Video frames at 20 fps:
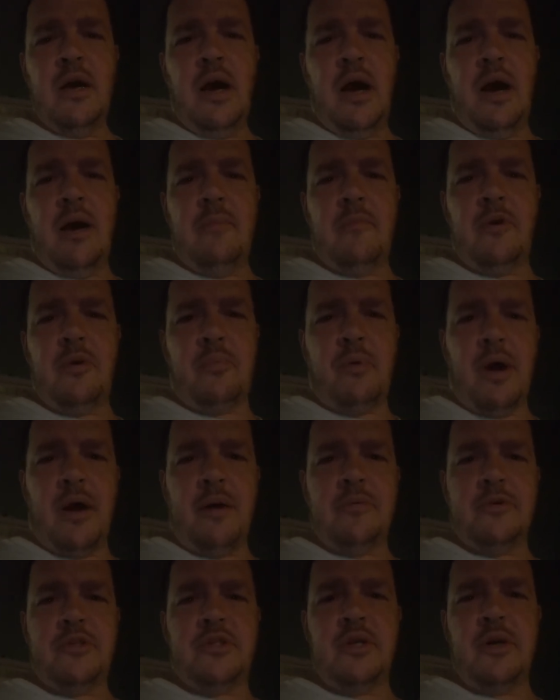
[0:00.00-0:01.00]
I'm gonna
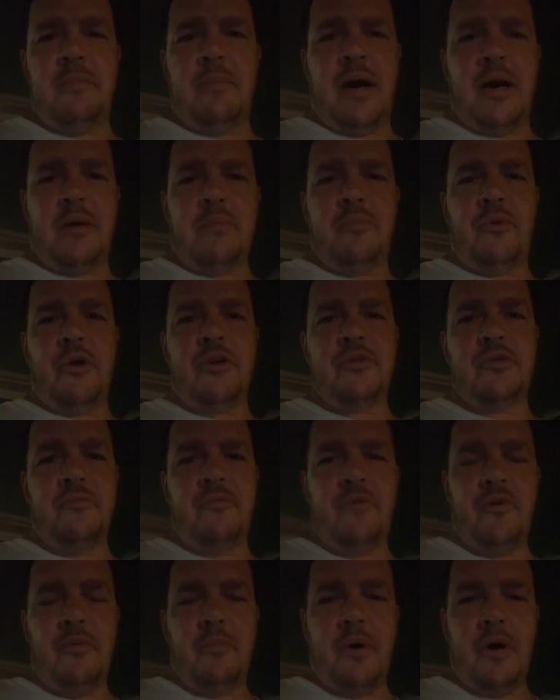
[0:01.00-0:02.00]
probably sit back and play some
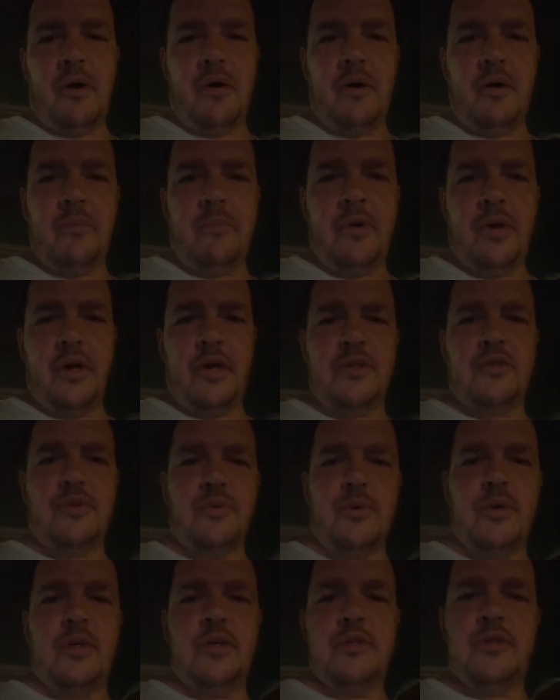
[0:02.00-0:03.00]
football on
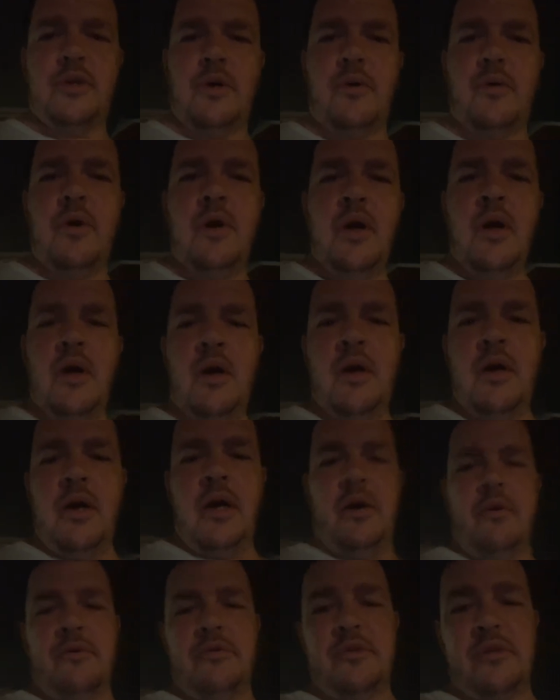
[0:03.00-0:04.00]
PS3. So,
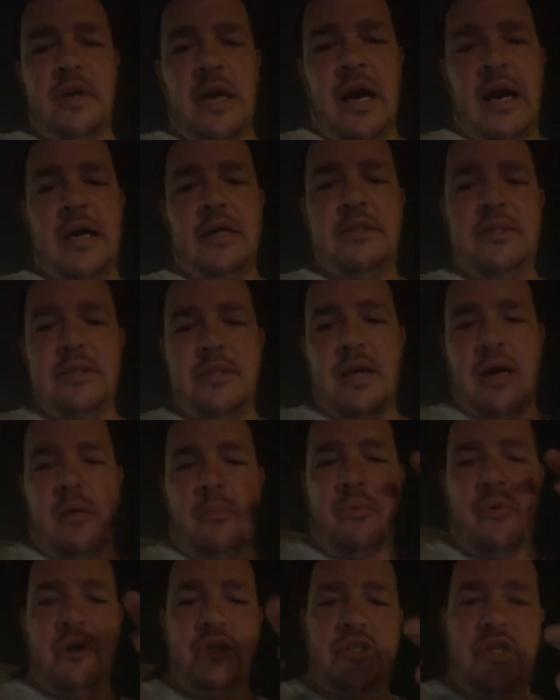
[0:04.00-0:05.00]
anyways, guys, I
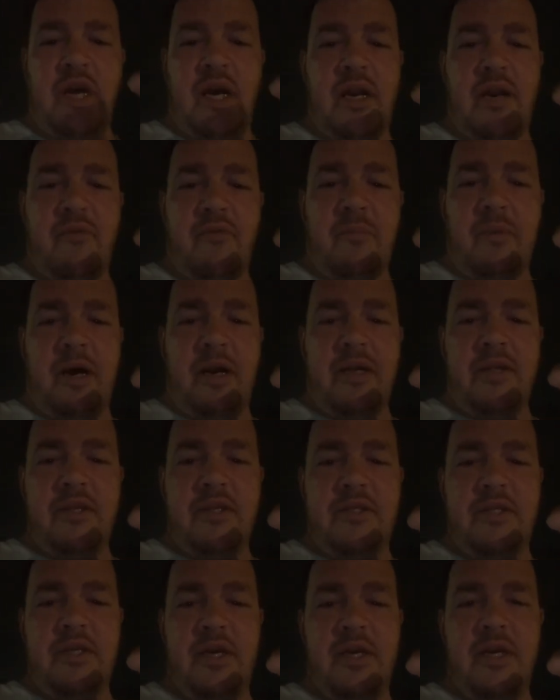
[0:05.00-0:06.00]
appreciate everybody
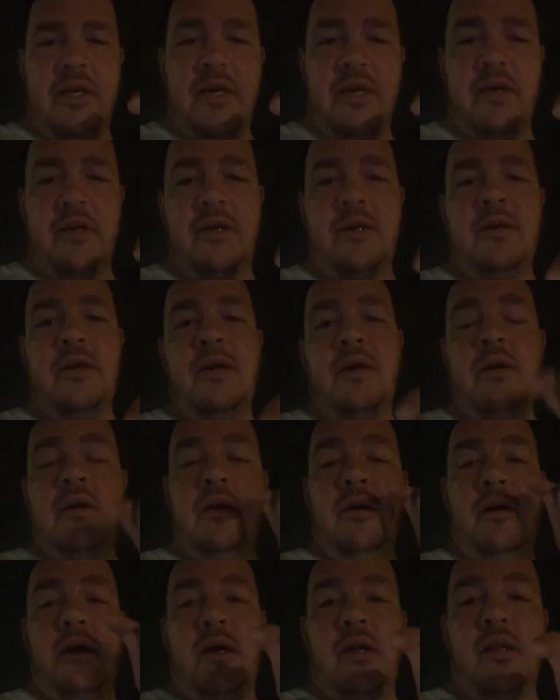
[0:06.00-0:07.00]
that's in here.
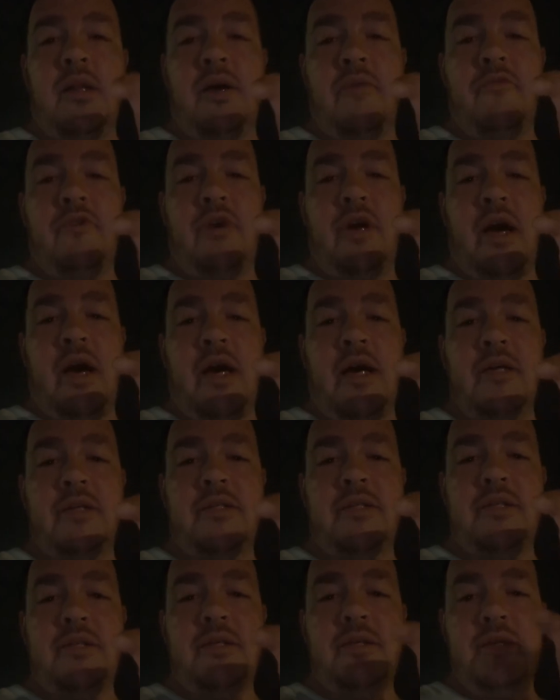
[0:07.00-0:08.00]
I love you
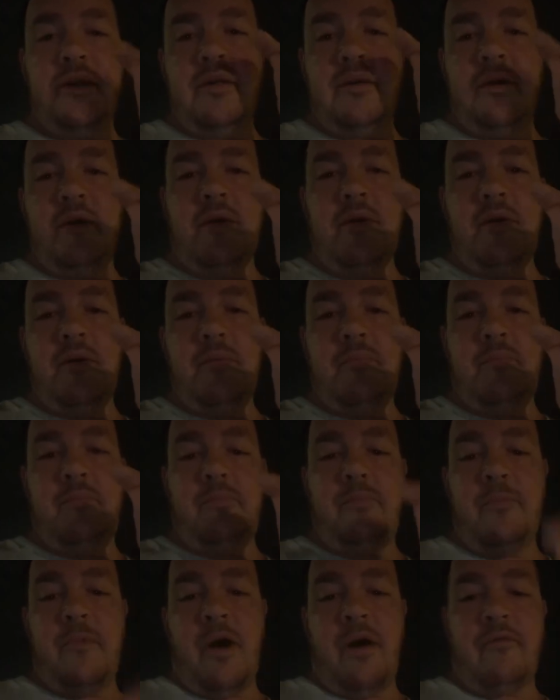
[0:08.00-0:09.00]
guys.
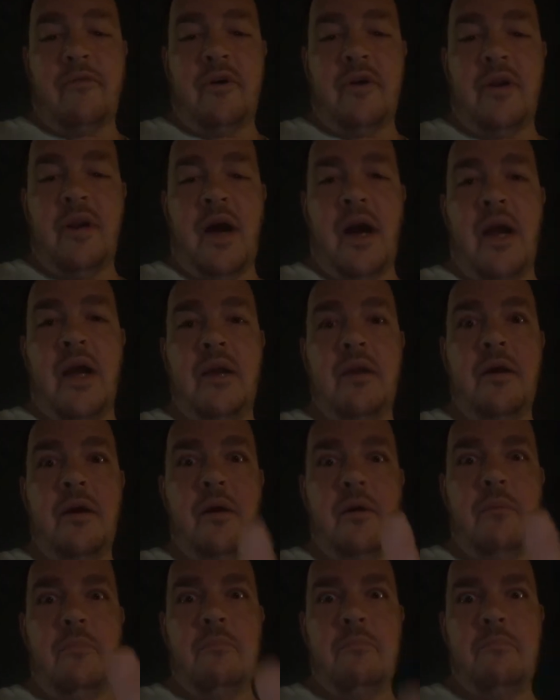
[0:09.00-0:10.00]
Have a good night.
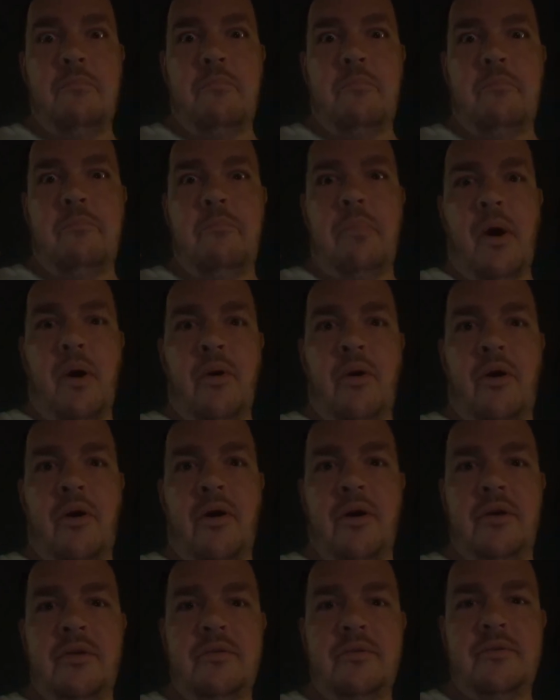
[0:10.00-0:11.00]
Burn
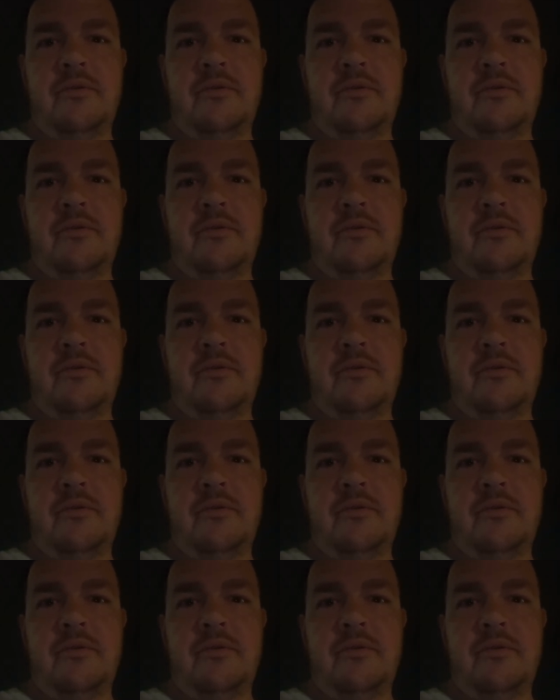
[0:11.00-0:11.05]
on.